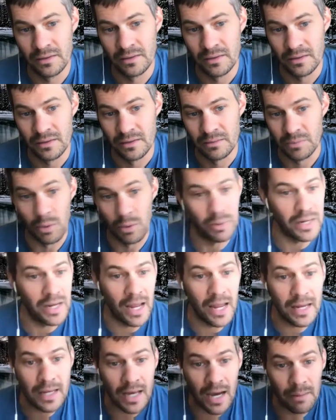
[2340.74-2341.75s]
But we
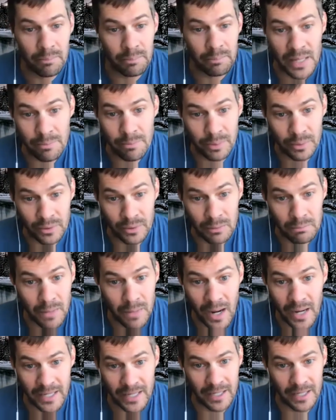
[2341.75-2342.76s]
ain't got people and
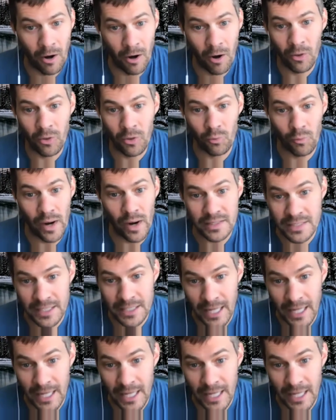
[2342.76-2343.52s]
money and all the rest like